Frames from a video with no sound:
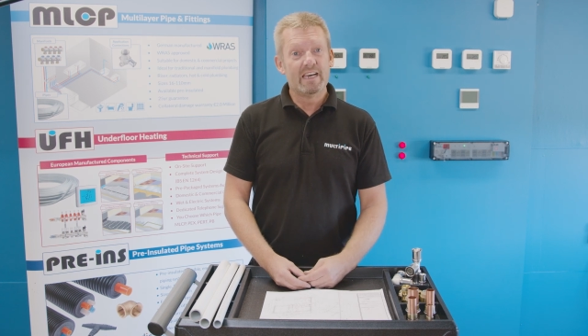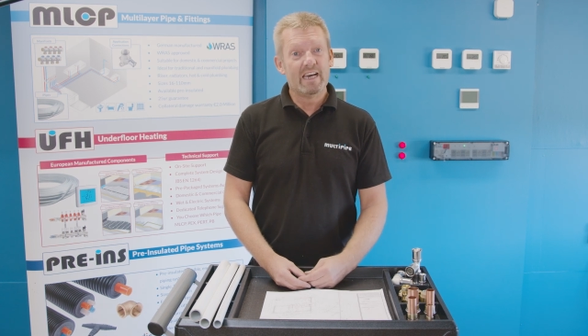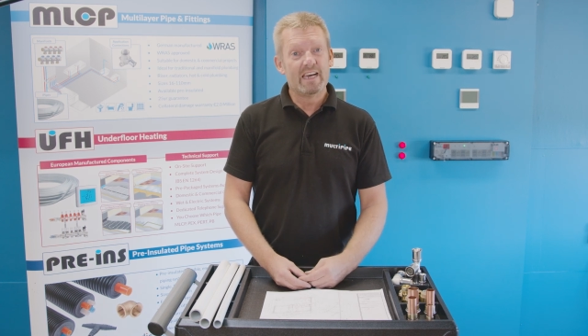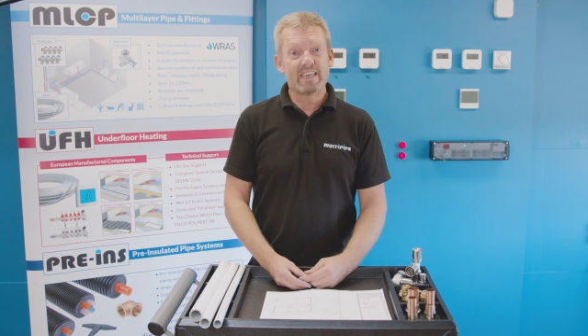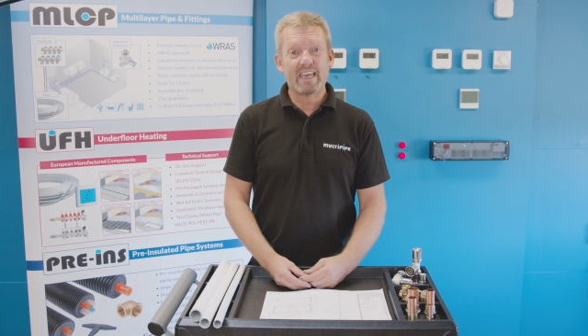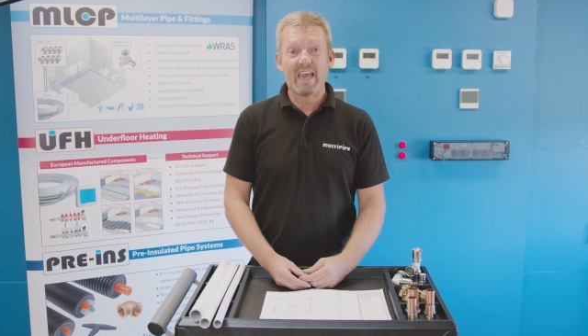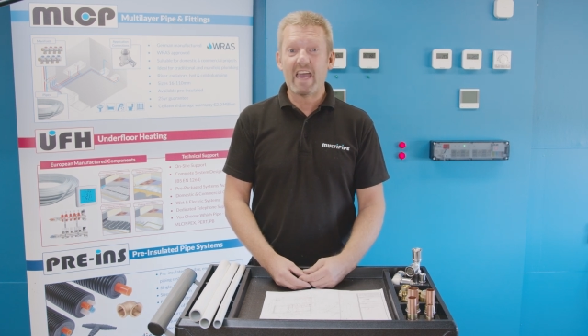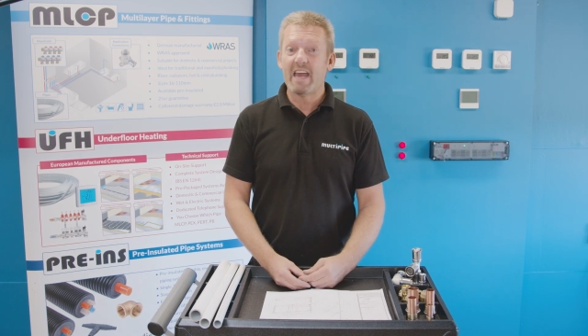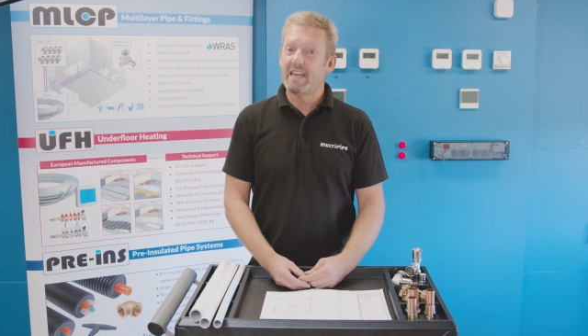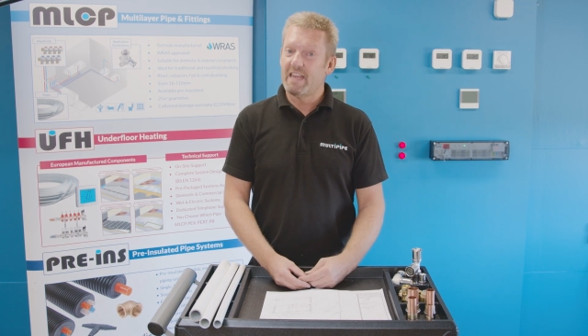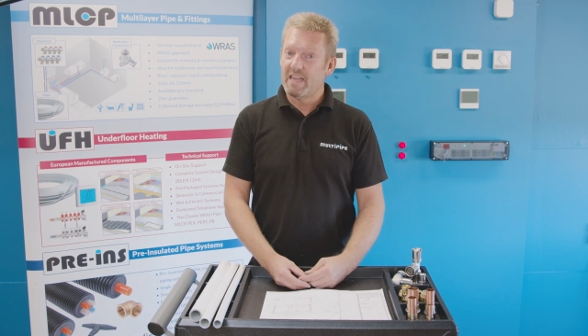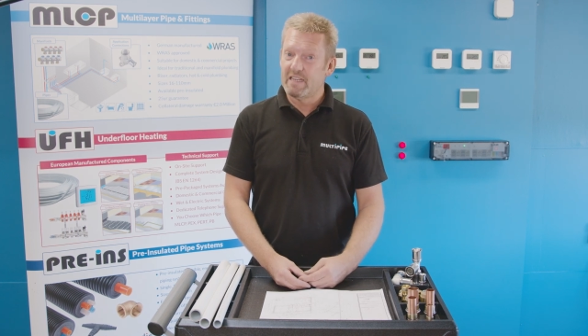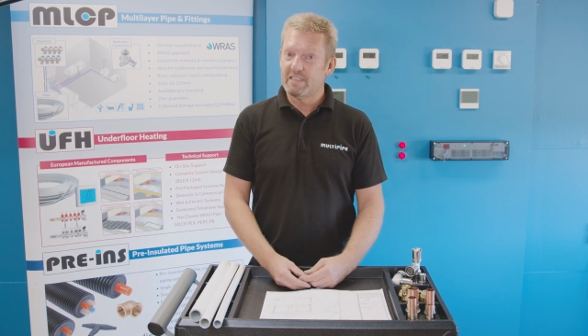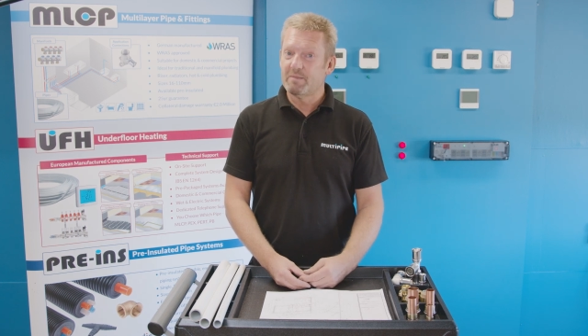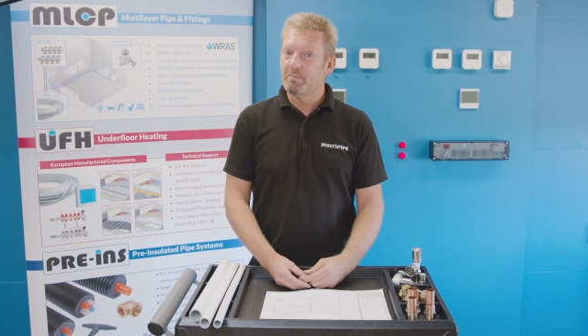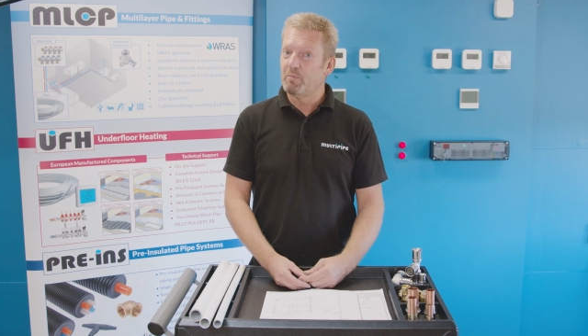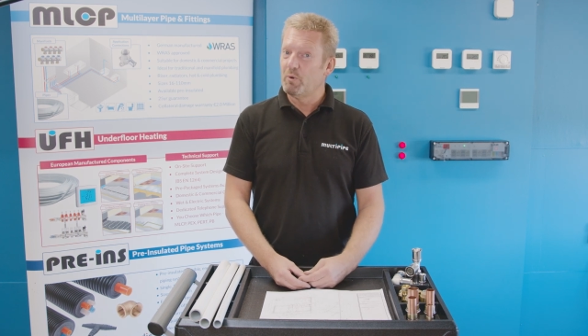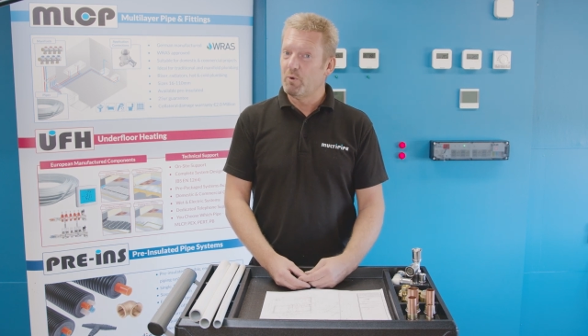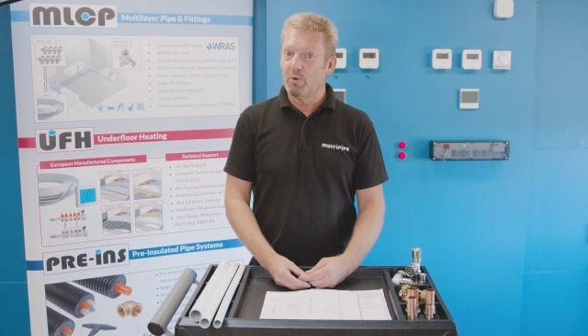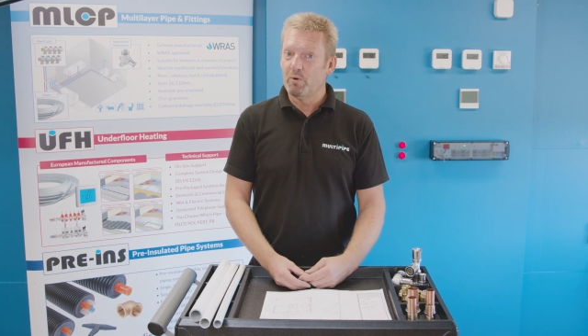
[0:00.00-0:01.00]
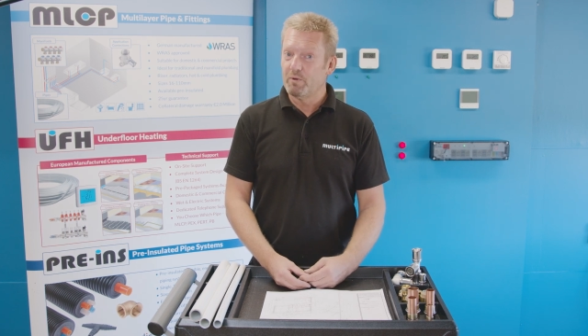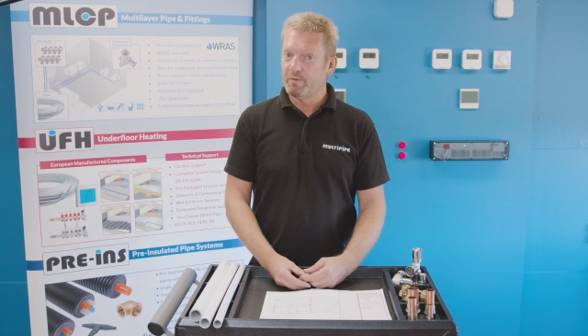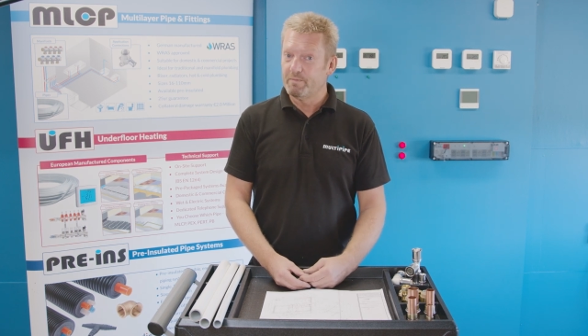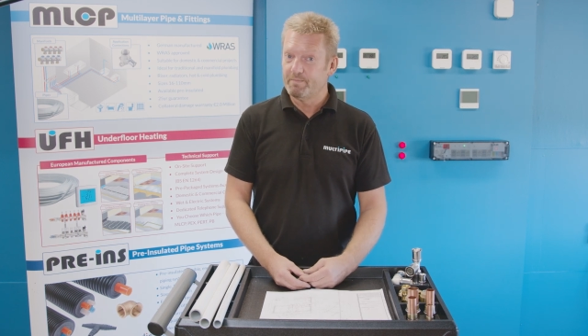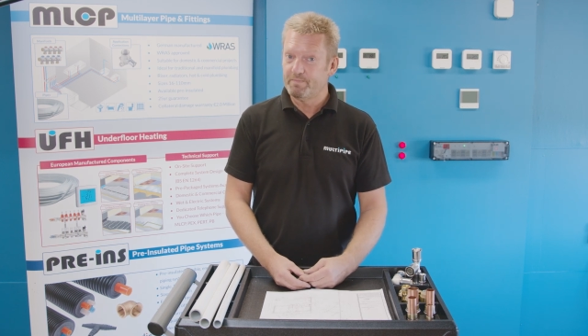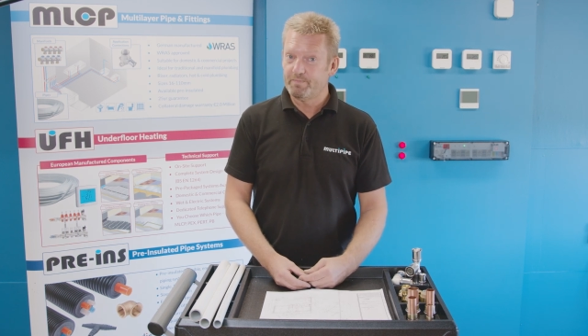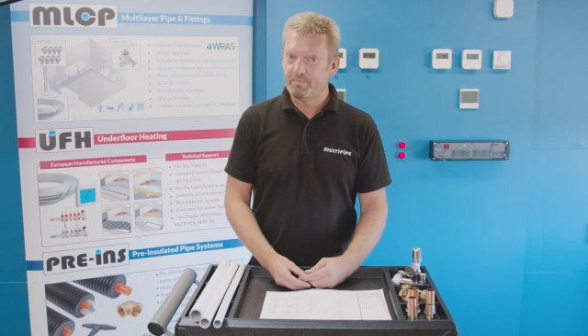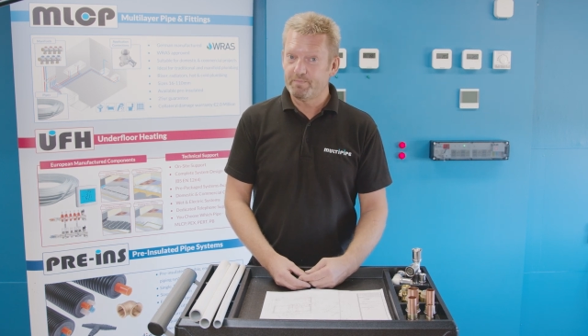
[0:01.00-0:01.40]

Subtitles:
again, is important.